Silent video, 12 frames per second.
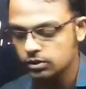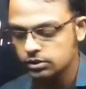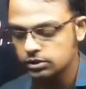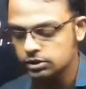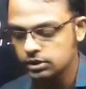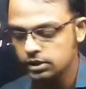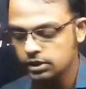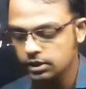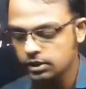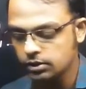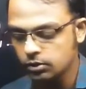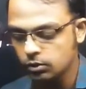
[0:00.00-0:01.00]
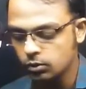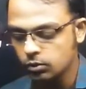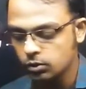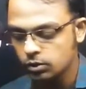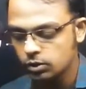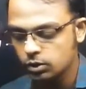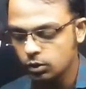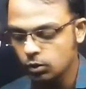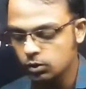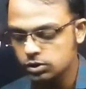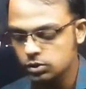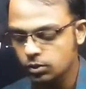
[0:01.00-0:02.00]
g into
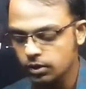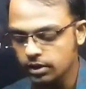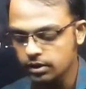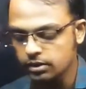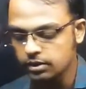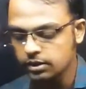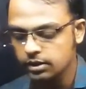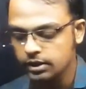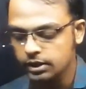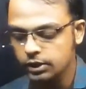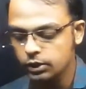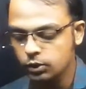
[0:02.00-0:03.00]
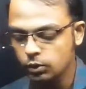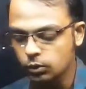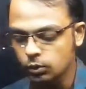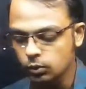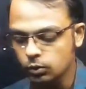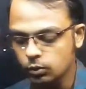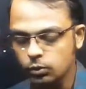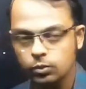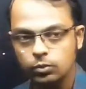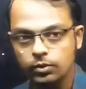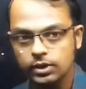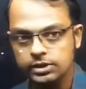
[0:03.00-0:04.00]
tau square into,
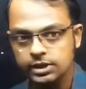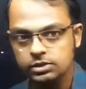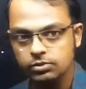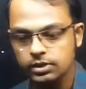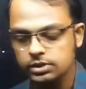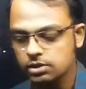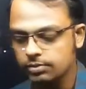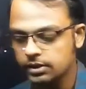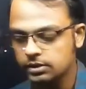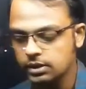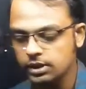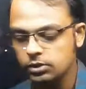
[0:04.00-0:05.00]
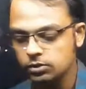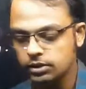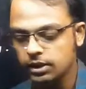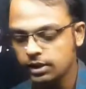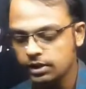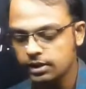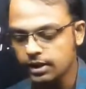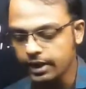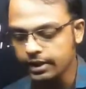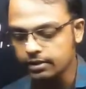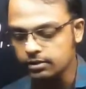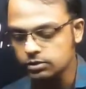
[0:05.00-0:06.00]
what is next one is coming? 3 into 3,
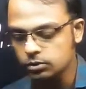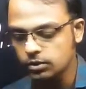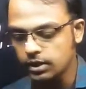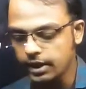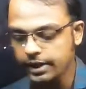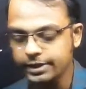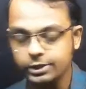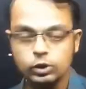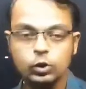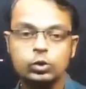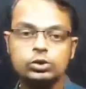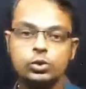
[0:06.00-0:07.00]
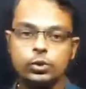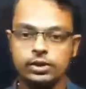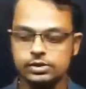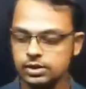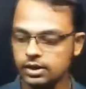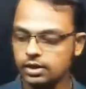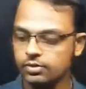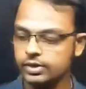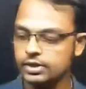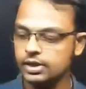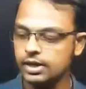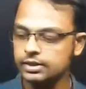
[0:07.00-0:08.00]
9. So 9 tau square. So I have
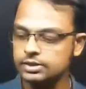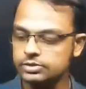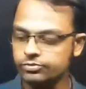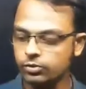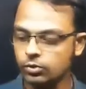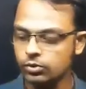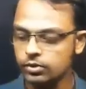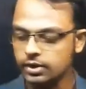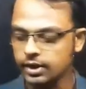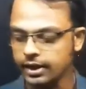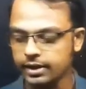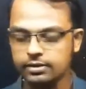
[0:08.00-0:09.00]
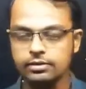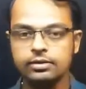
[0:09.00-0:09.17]
written like this 4, 9.